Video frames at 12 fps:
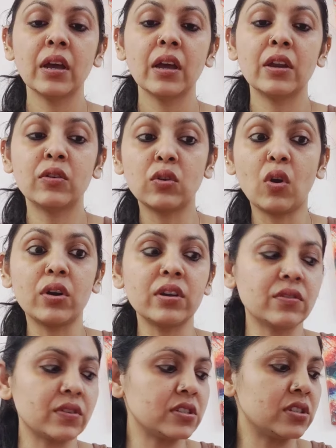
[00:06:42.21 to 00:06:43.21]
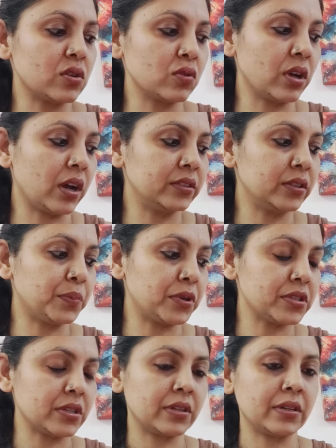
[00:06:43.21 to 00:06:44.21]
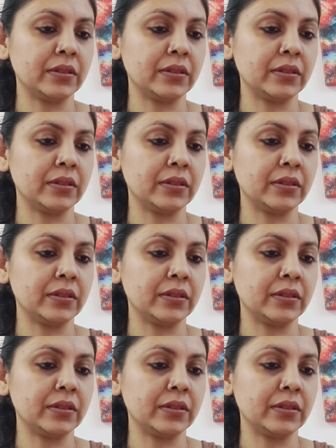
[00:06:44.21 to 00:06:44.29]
not interested to the other person here.